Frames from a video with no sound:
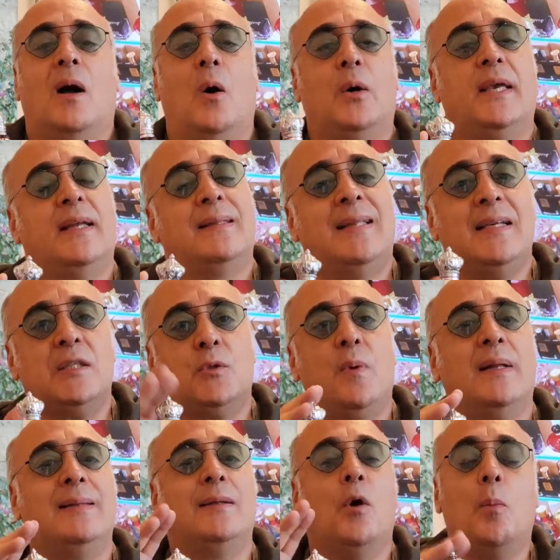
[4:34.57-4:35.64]
Okay, this
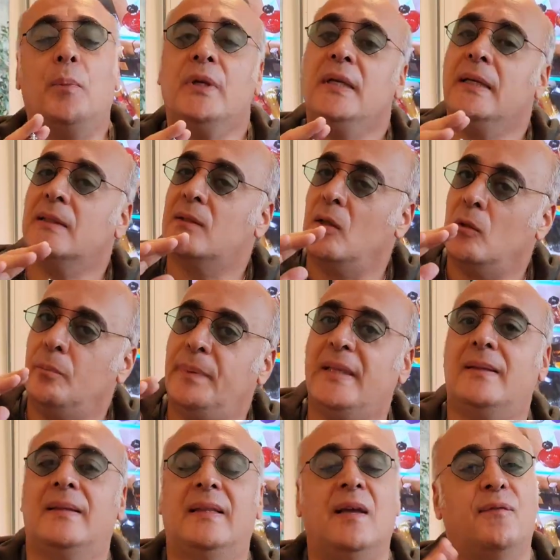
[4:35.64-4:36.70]
one, the opening is a little
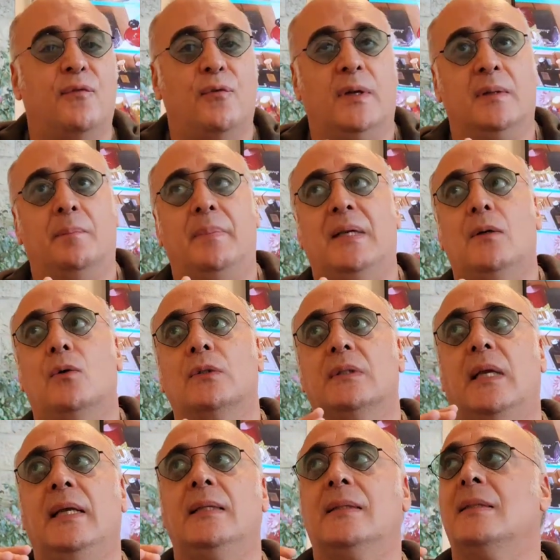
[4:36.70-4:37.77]
bit different
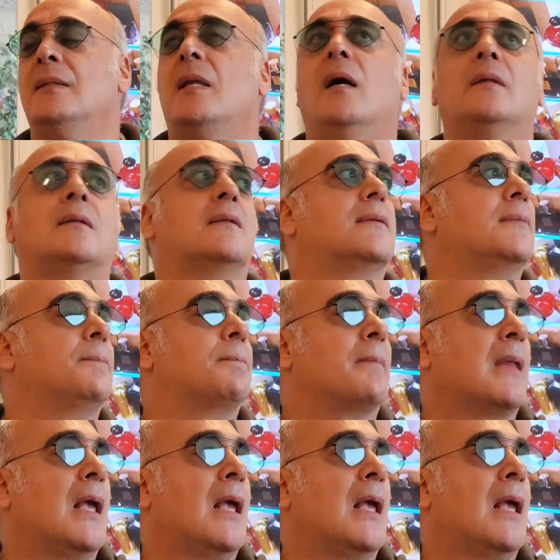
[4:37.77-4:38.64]
because it's not